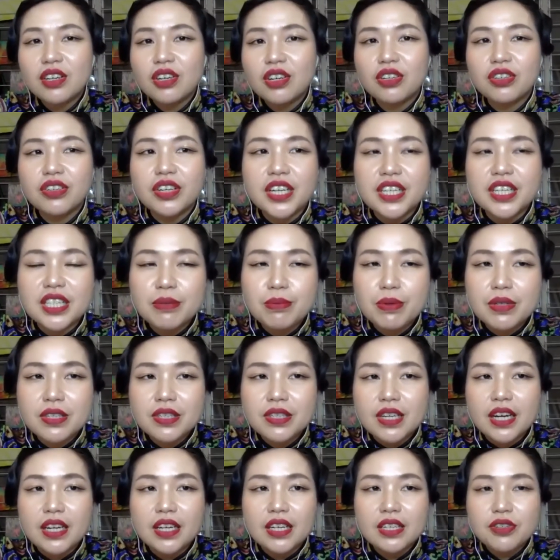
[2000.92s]
crazy business
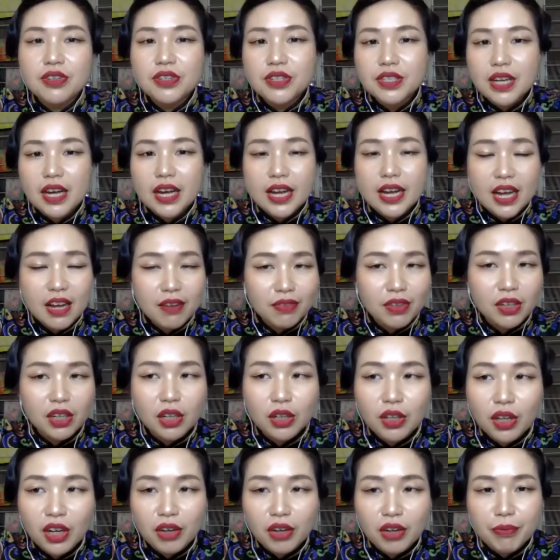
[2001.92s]
ideas, because I have a
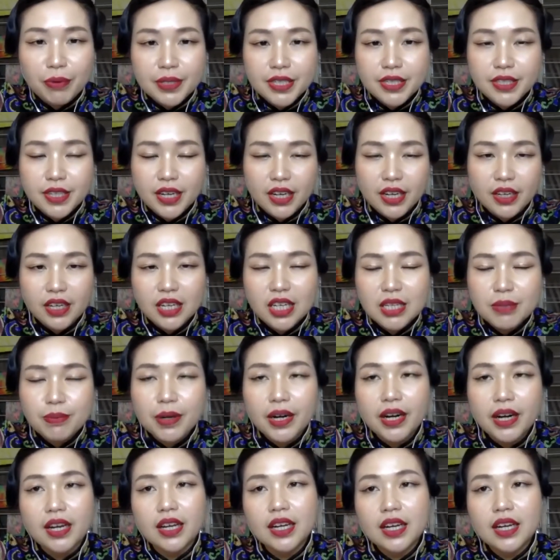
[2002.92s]
lot of business ideas, but
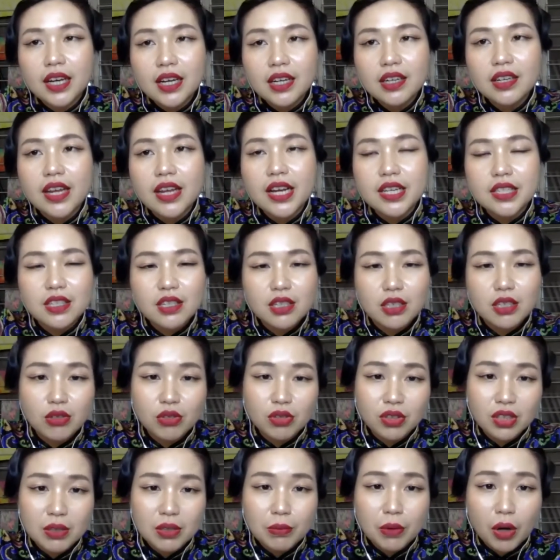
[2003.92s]
I can't execute
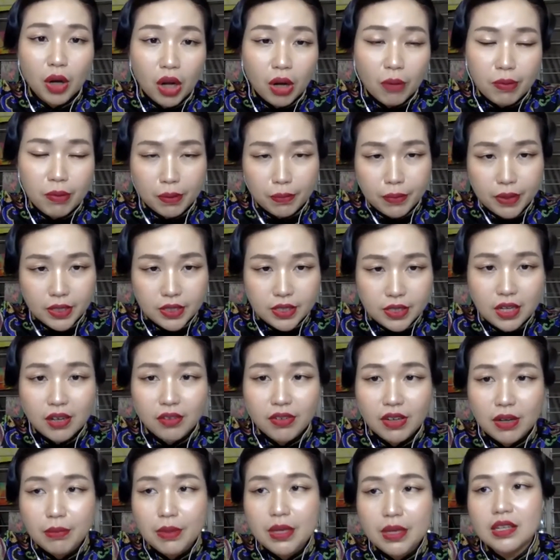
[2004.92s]
them all by myself.
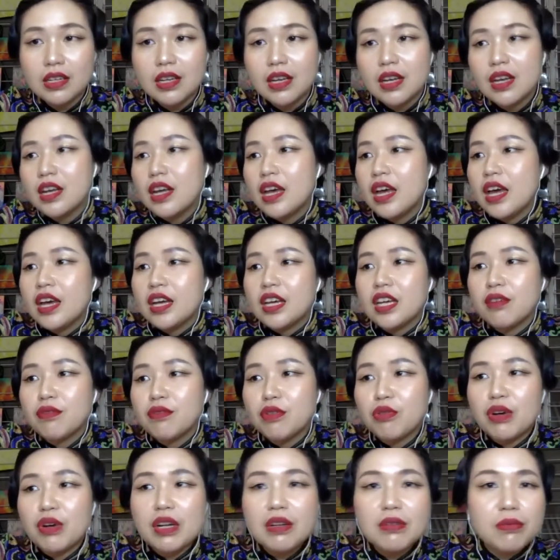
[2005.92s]
I mean, if you
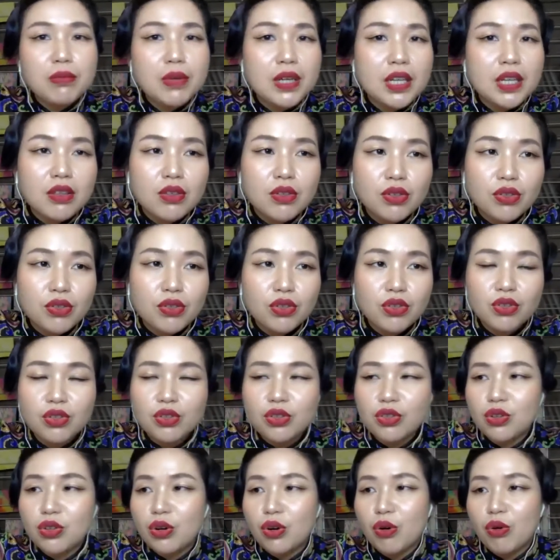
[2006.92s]
want me
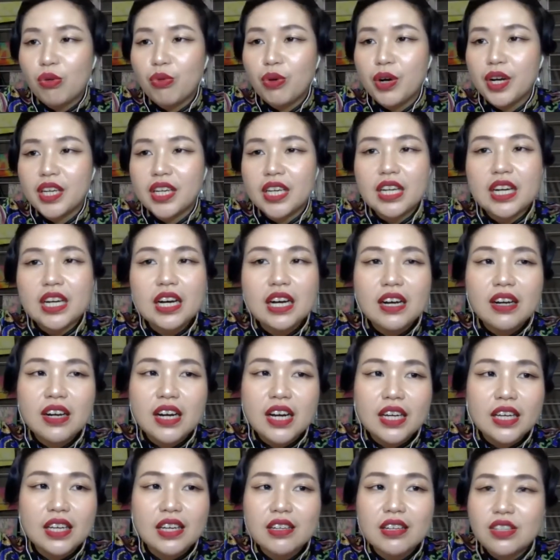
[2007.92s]
to work it out,
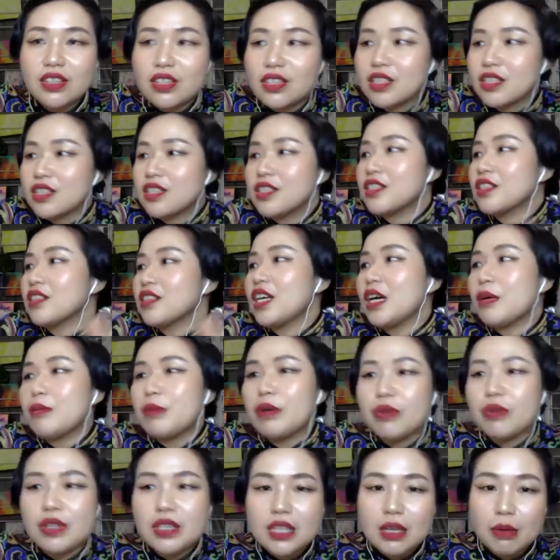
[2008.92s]
I can just come up
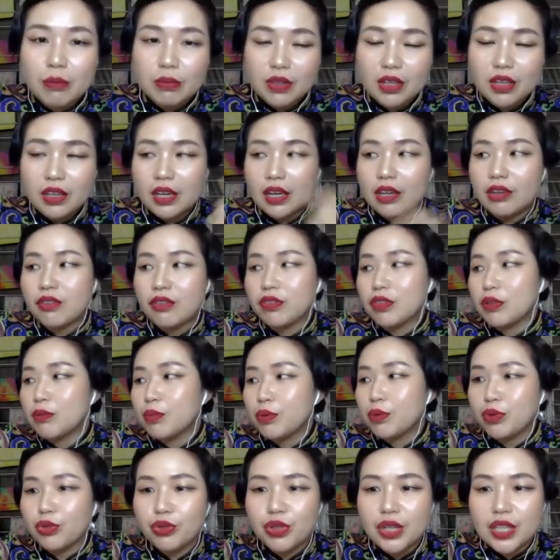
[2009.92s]
with something out of the
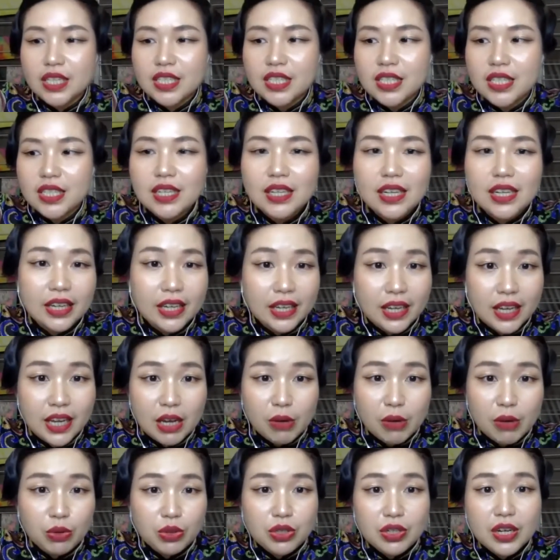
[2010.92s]
blue and say like, hey,
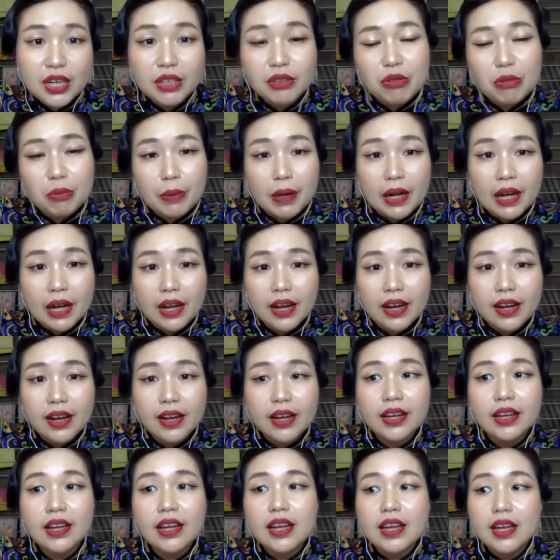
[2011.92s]
would you like to
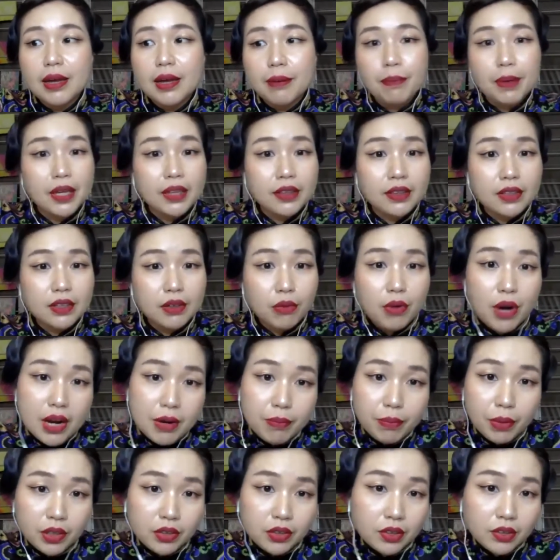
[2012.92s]
buy painted wine
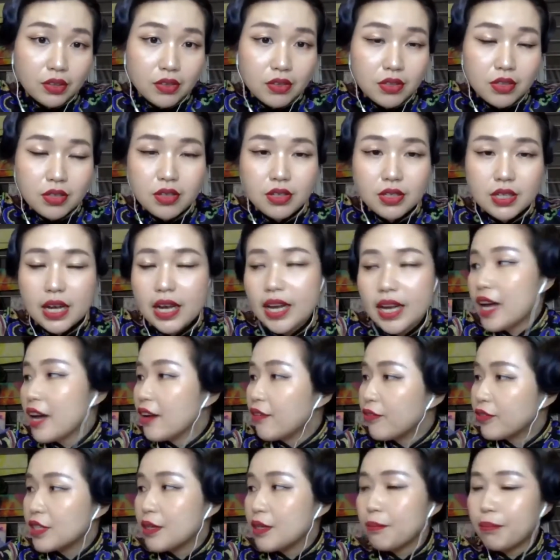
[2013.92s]
bottles? Because I have
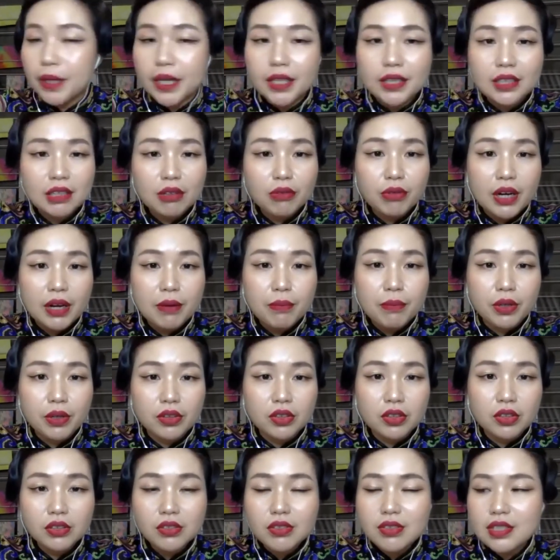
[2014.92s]
some painted wine
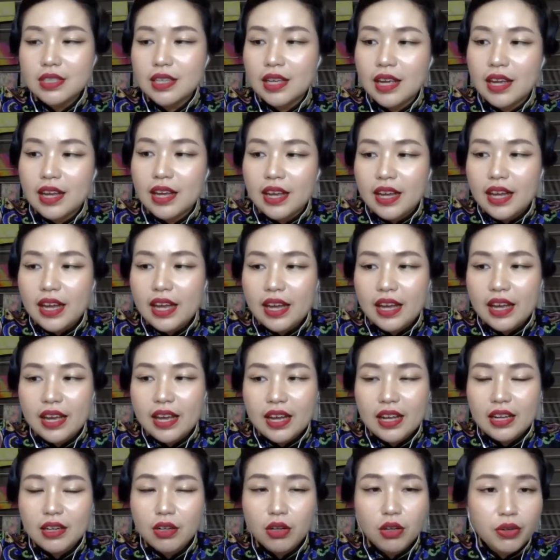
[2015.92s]
bottles.
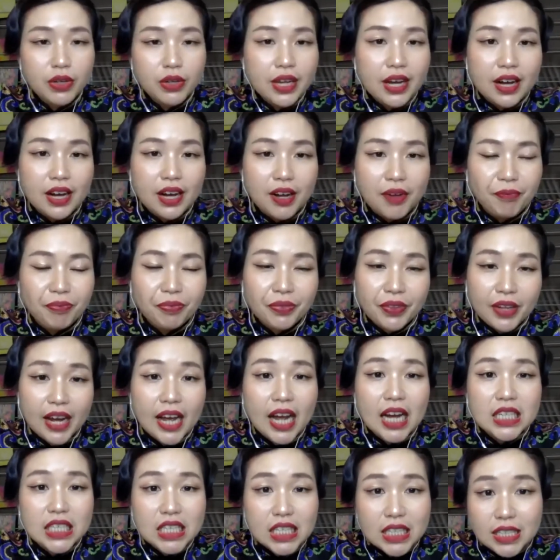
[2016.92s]
And I
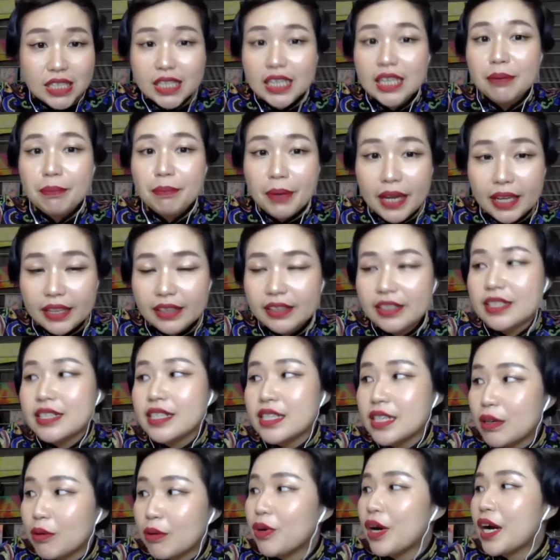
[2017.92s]
actually did painted
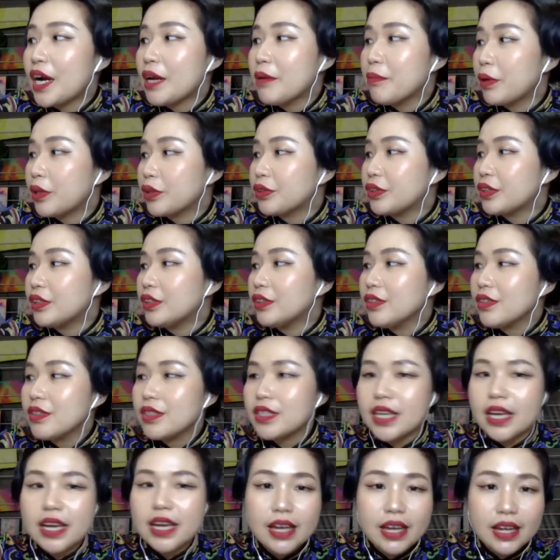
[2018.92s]
some wine bottles,
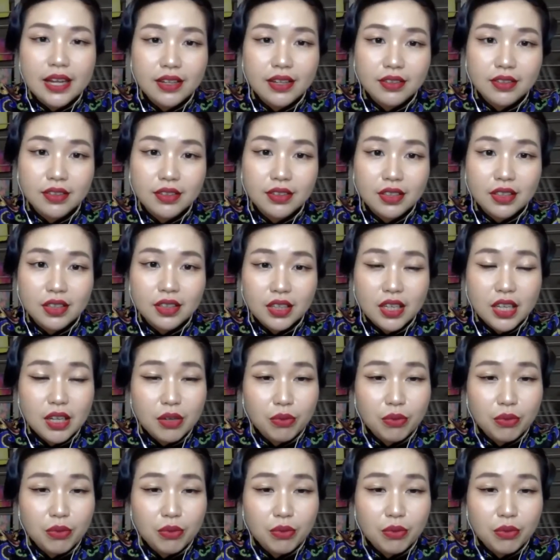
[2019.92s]
and it